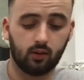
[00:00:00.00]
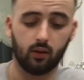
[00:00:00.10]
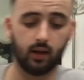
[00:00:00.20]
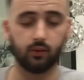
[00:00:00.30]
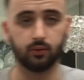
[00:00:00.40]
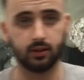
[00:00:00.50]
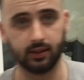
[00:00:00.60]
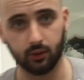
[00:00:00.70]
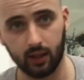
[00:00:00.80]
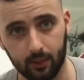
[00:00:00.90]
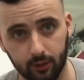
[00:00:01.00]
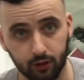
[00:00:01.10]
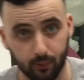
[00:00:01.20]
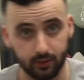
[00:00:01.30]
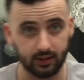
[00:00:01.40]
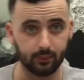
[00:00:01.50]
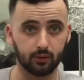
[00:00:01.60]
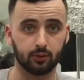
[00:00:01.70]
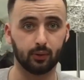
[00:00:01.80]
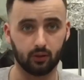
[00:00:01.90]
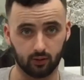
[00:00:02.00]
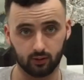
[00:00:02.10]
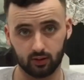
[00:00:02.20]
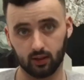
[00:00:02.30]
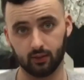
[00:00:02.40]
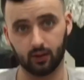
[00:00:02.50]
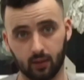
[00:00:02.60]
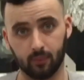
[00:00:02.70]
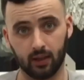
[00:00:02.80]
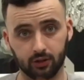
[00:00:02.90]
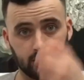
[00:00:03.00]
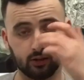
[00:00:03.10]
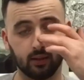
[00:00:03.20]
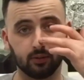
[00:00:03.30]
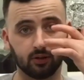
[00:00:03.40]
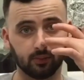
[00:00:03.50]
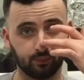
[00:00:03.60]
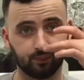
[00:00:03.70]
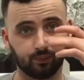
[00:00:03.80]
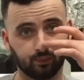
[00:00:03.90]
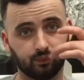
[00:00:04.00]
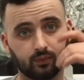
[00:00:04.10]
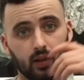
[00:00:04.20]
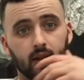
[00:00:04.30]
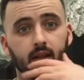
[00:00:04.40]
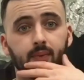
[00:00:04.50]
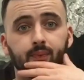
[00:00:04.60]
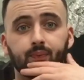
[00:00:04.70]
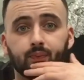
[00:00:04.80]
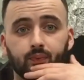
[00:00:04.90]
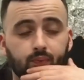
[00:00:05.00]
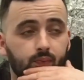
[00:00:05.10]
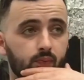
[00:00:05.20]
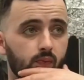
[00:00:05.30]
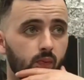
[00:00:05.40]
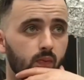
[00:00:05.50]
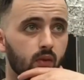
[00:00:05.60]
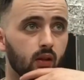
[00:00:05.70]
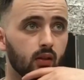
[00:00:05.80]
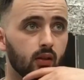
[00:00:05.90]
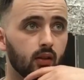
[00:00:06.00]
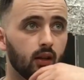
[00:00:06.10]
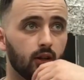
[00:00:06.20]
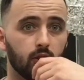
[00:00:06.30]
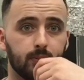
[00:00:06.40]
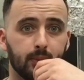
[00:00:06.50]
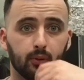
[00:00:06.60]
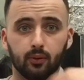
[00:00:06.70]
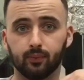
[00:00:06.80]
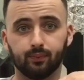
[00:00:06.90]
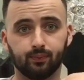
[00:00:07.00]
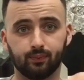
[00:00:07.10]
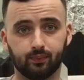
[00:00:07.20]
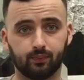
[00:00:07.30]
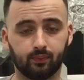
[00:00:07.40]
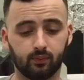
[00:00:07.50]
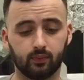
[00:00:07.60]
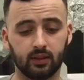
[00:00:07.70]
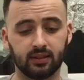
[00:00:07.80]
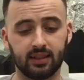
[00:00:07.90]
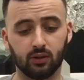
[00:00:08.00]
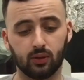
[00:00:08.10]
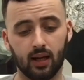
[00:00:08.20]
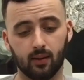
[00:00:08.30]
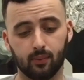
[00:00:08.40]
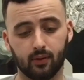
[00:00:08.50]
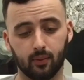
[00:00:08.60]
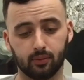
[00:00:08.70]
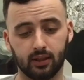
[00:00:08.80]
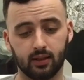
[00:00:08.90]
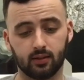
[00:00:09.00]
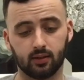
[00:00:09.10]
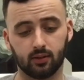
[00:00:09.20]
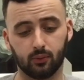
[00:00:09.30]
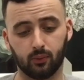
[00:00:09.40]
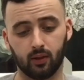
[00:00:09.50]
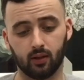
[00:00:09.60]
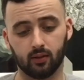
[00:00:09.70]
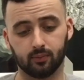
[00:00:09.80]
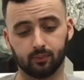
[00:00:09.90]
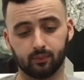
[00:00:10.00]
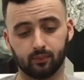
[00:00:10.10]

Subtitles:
Now I don't zero gap my super tapers because I've got magic clips. A lot of people, they zero gap their blades where,